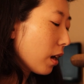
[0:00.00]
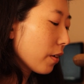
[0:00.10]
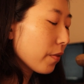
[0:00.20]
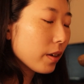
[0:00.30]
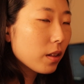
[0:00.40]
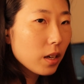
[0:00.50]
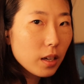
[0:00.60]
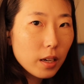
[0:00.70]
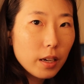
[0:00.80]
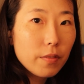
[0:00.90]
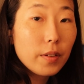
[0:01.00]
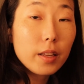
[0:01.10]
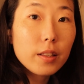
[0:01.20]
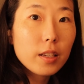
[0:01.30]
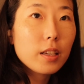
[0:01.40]
I feel like I
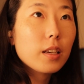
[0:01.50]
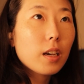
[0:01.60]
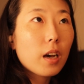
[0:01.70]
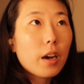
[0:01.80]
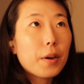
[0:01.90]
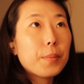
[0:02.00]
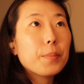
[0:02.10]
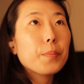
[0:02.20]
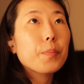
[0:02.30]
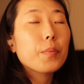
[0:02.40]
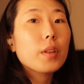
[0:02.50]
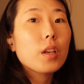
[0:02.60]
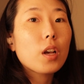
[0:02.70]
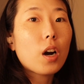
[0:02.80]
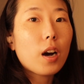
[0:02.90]
finally um,
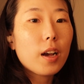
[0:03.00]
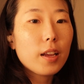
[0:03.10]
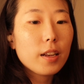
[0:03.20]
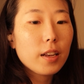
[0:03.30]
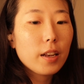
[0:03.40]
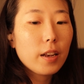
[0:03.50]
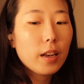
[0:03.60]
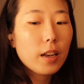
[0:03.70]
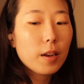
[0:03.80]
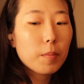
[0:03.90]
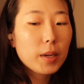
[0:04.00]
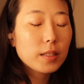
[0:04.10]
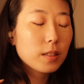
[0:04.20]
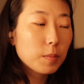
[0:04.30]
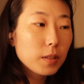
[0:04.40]
got my
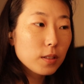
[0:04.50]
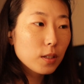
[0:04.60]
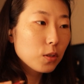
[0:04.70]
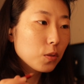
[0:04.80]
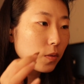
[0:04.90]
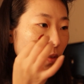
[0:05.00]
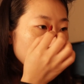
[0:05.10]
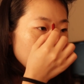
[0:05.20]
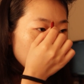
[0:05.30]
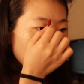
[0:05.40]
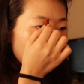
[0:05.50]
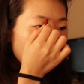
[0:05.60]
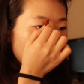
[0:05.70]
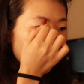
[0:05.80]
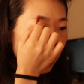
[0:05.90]
sleeping schedule fixed
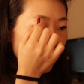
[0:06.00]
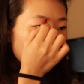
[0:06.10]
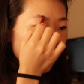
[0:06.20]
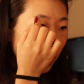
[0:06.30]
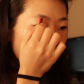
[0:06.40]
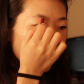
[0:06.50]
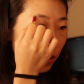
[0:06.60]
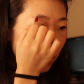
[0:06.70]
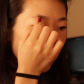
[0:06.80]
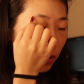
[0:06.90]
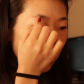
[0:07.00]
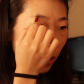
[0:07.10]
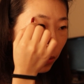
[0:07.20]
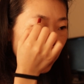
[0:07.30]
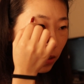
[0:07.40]
because I was just
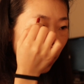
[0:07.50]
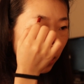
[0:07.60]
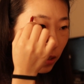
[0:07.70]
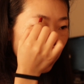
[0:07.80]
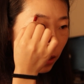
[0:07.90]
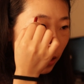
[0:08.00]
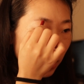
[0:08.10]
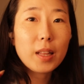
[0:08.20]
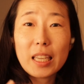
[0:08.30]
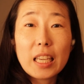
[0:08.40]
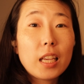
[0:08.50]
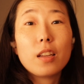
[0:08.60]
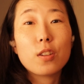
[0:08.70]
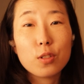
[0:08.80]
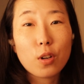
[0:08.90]
so exhausted, like
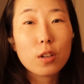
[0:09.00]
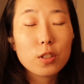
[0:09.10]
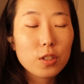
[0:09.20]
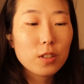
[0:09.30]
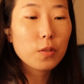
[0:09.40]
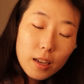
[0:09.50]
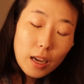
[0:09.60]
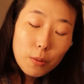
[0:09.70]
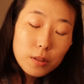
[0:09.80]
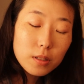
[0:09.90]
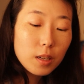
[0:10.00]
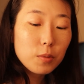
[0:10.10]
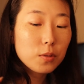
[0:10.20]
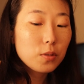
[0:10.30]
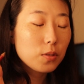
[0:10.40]
heat exhaustion. Like I wasn't
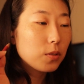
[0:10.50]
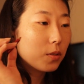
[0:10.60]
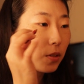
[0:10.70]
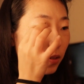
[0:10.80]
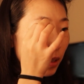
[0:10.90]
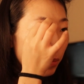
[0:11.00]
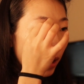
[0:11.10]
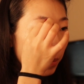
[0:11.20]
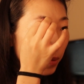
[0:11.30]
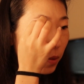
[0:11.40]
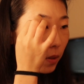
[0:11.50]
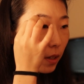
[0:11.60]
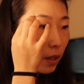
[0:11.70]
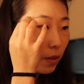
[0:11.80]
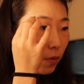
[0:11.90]
able to sleep
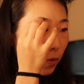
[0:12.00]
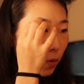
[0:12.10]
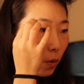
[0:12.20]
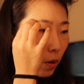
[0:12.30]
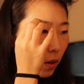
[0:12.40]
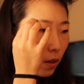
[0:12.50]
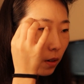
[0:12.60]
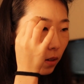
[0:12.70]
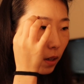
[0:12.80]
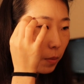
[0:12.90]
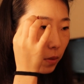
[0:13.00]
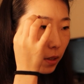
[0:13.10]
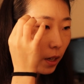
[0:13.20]
properly for a couple